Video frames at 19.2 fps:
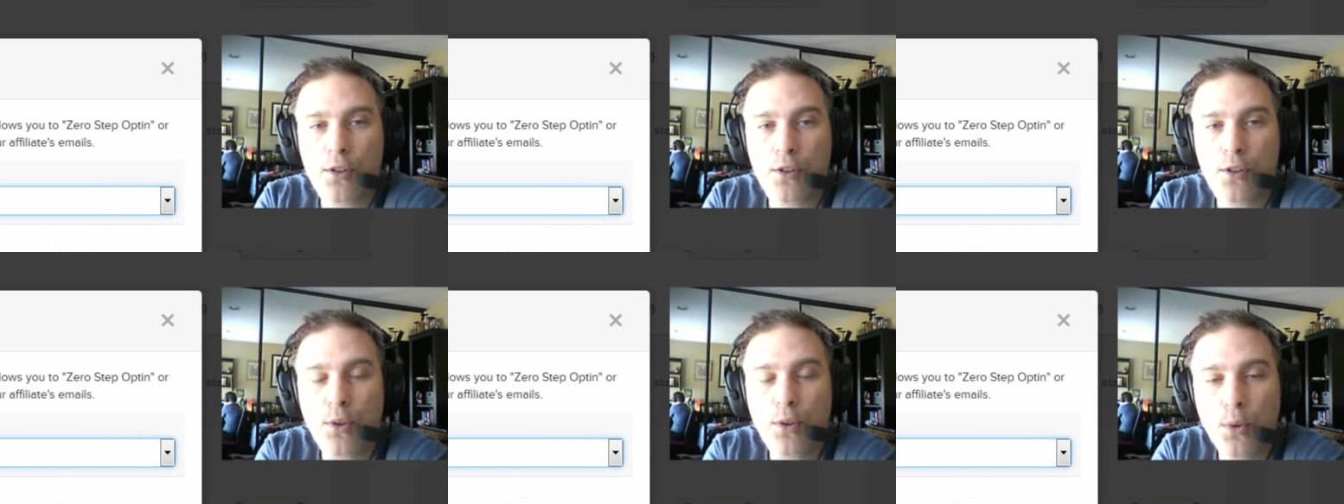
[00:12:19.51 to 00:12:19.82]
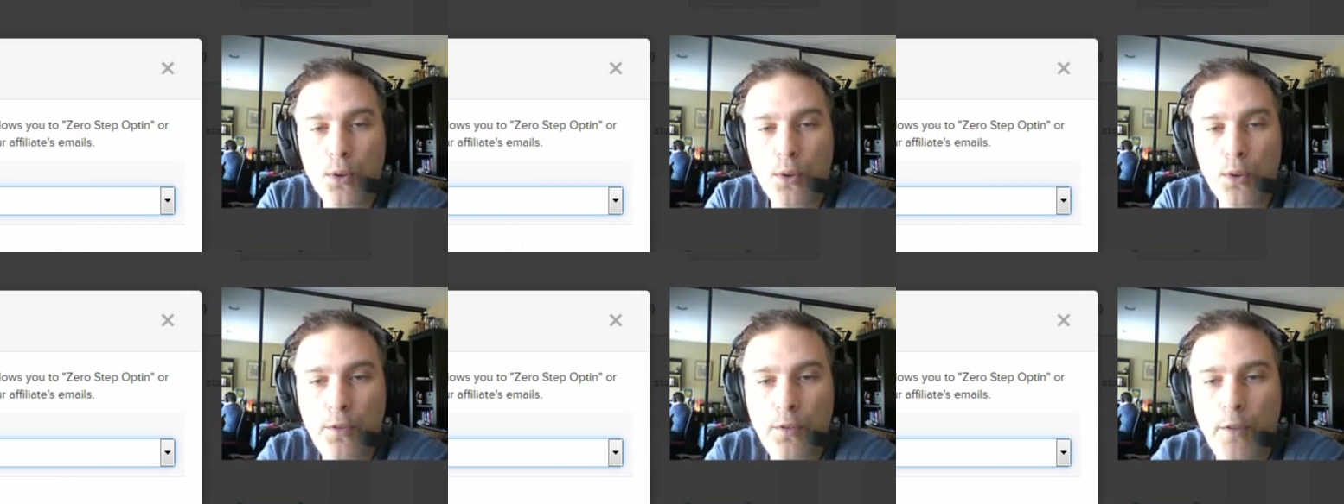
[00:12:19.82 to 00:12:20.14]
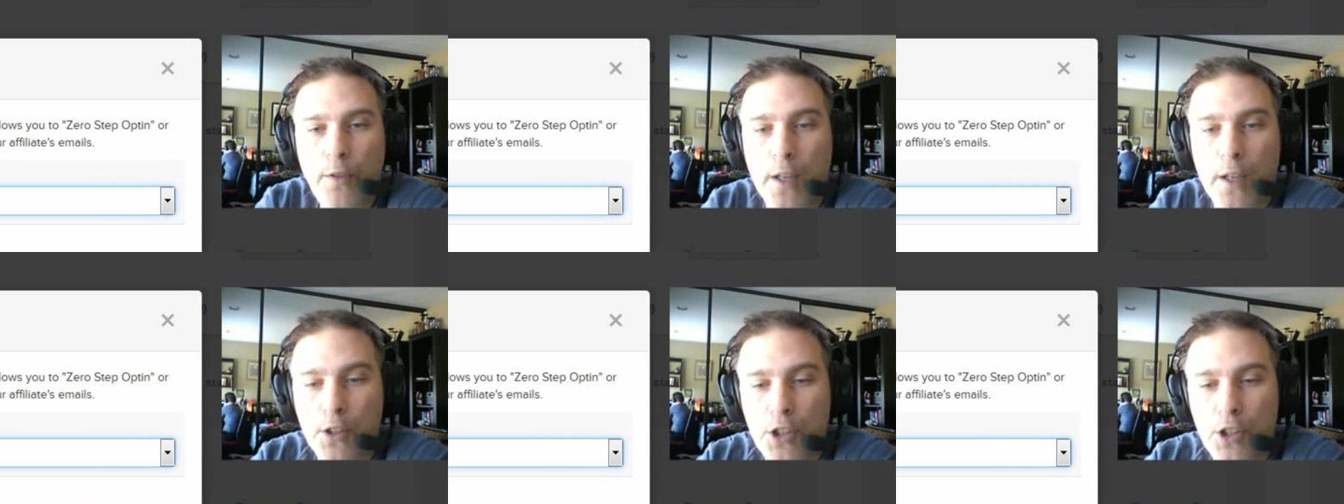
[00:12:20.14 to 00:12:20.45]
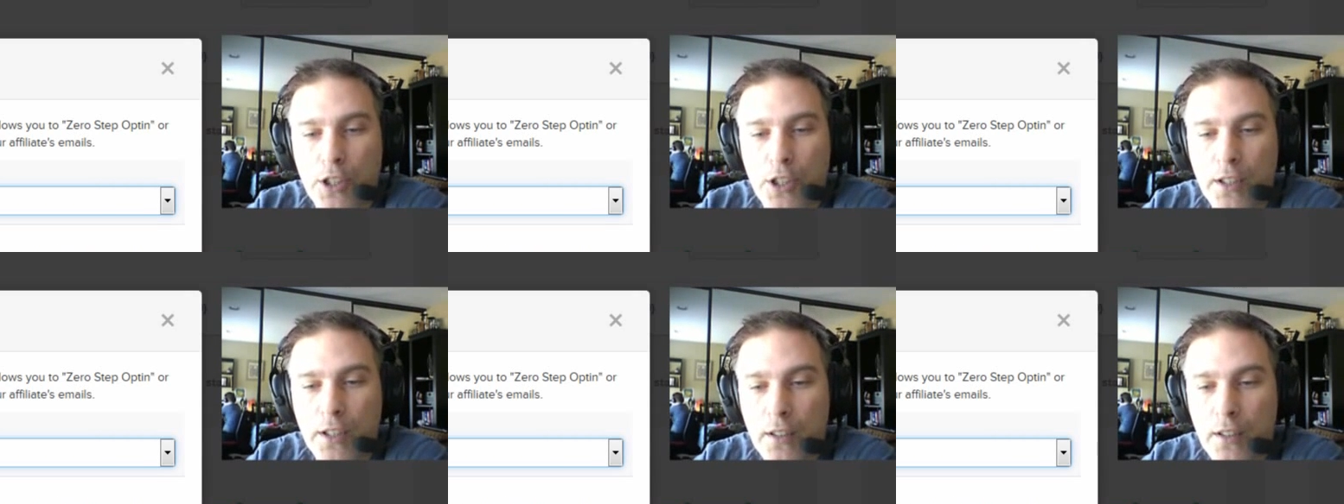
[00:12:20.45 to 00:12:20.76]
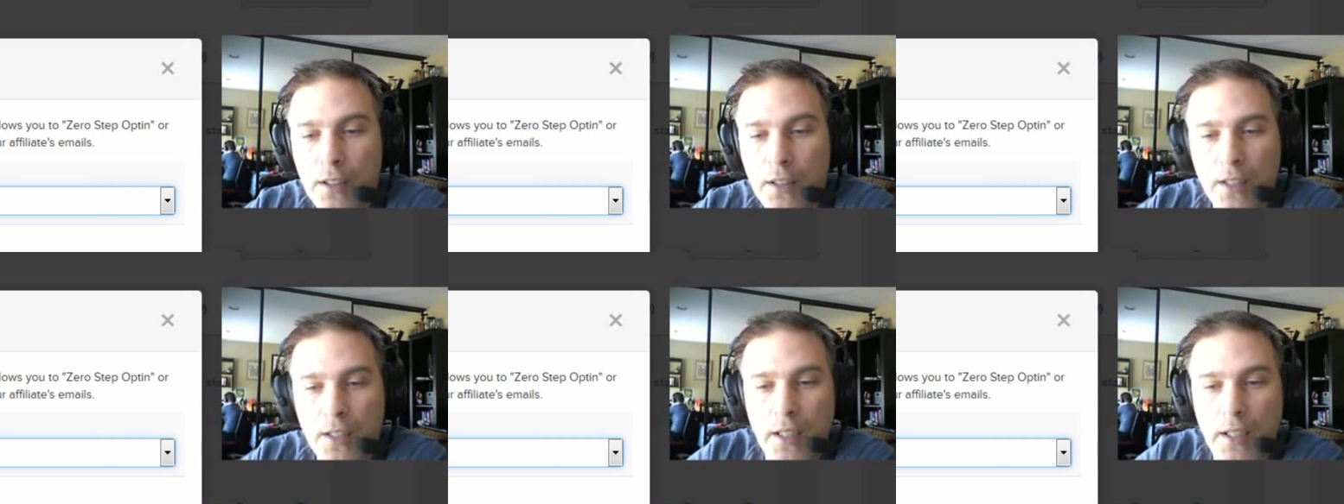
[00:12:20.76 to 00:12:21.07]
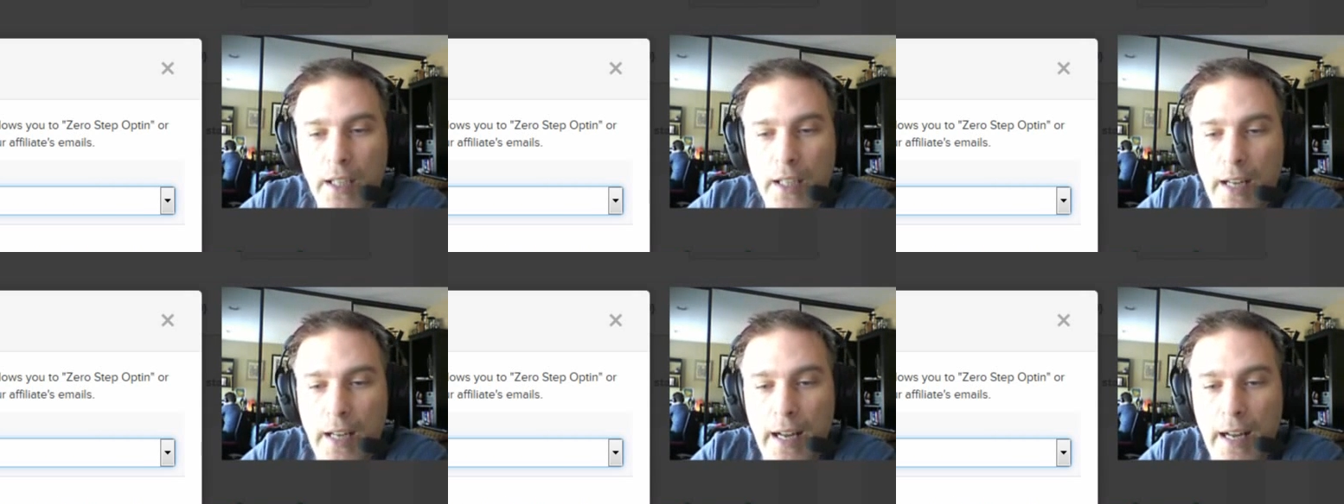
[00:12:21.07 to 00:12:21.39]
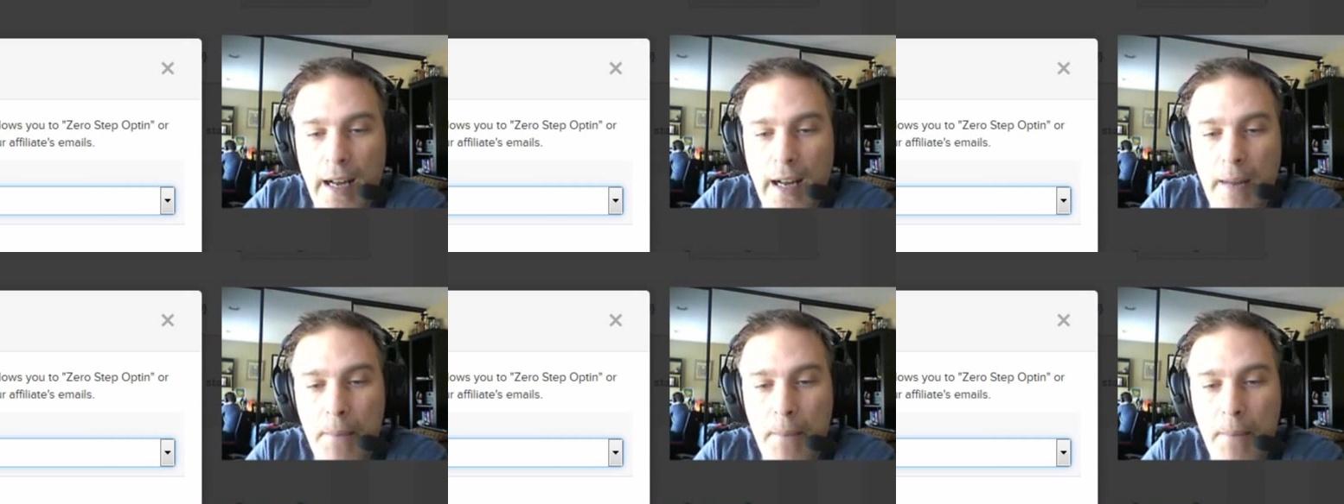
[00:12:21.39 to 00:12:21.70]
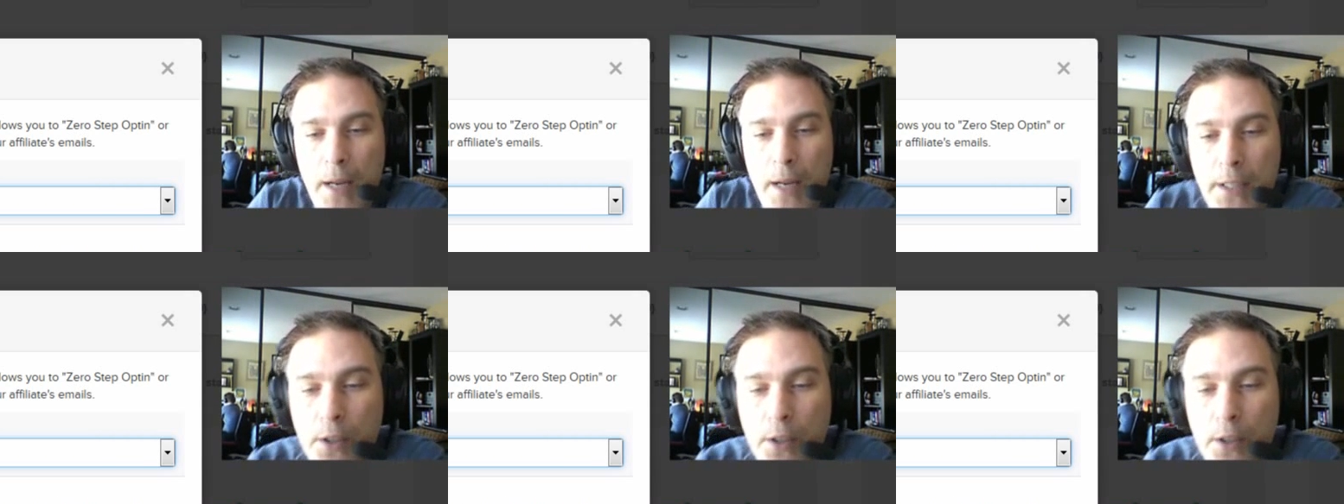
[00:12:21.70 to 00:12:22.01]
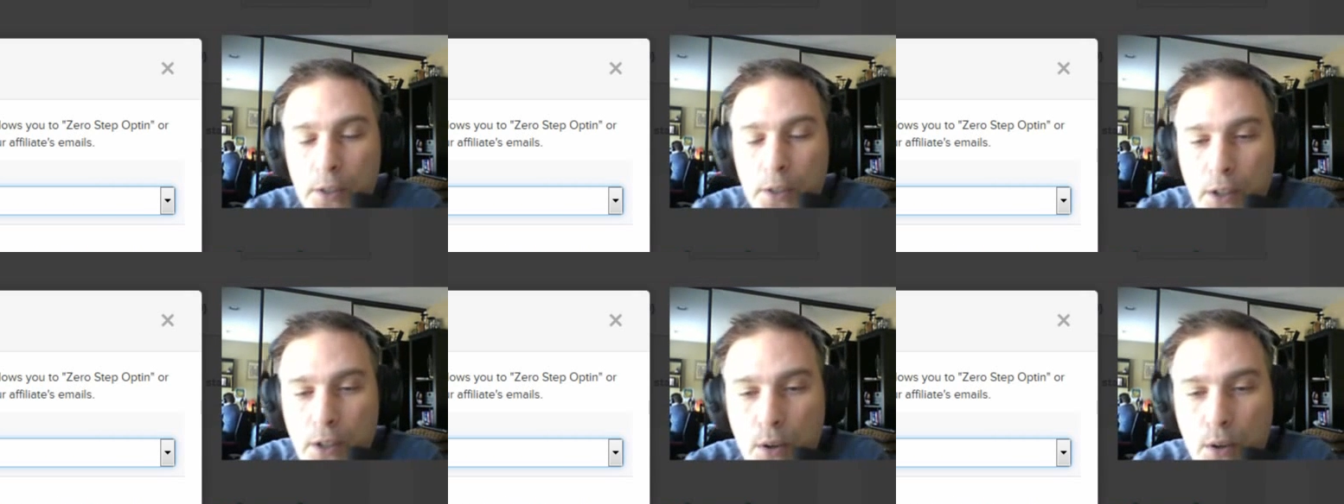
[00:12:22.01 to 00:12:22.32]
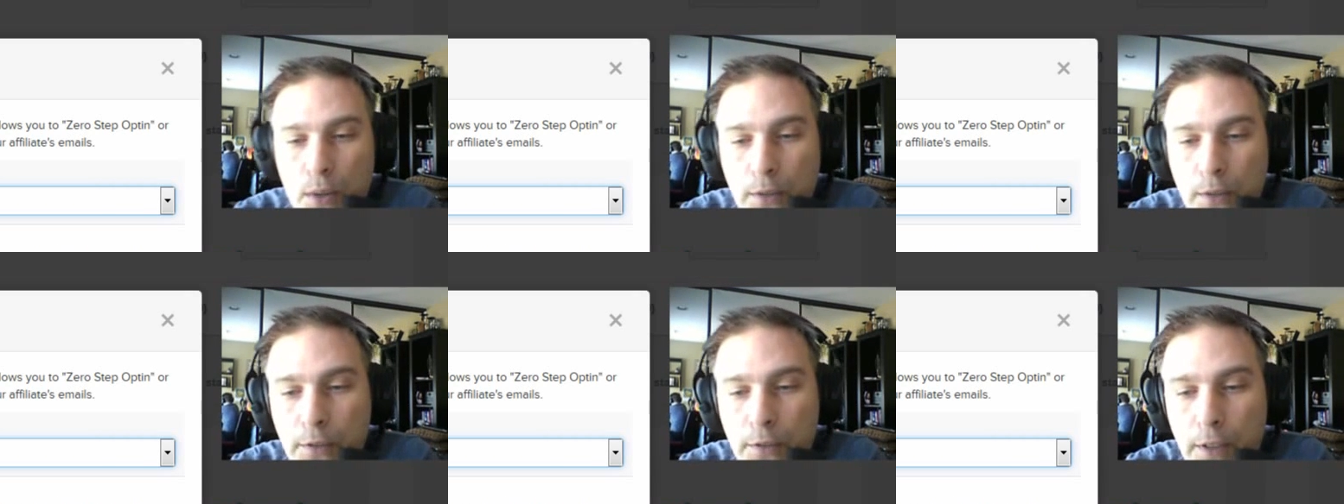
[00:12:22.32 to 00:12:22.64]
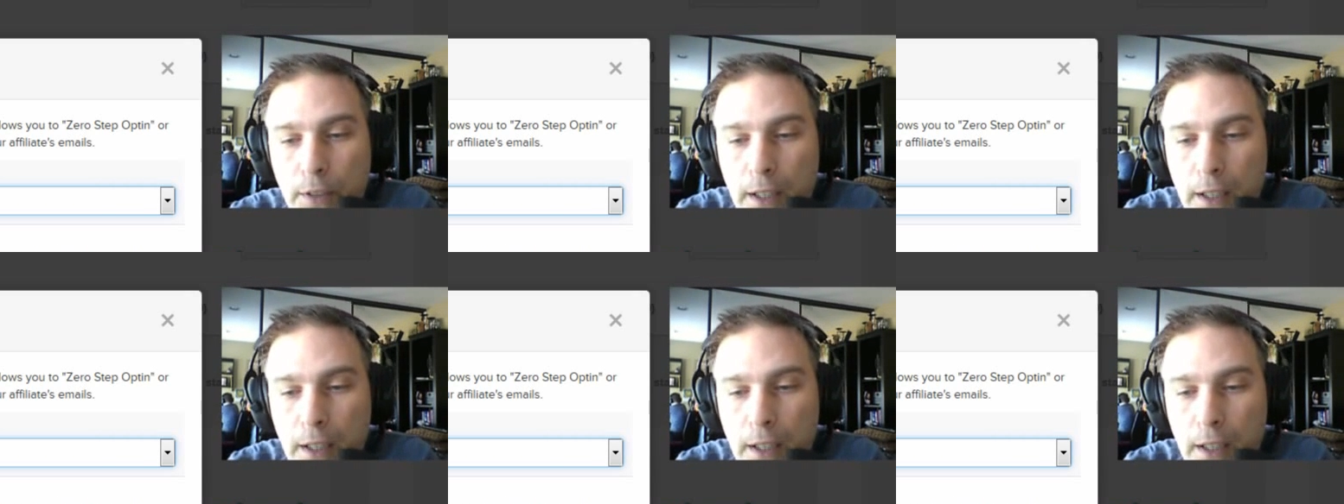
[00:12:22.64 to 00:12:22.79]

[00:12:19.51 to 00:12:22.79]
cool function. I don't know if